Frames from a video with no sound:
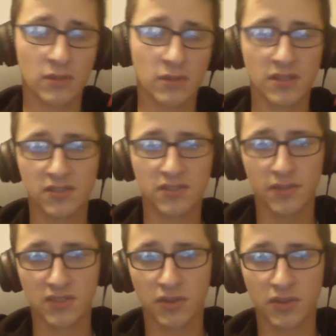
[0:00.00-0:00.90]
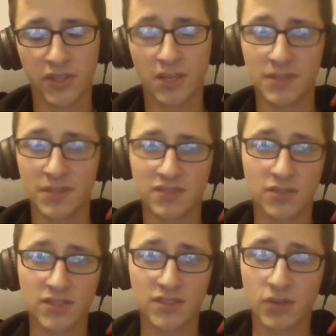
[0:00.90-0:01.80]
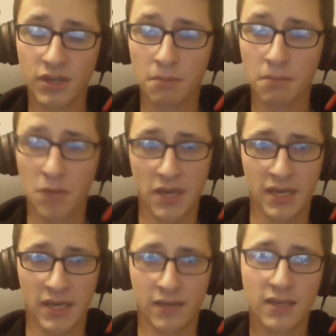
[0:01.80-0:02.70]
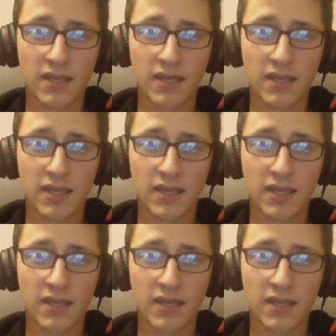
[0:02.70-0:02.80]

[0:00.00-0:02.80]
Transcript: a lot of stuff that's starting up, and this is all starting on Monday.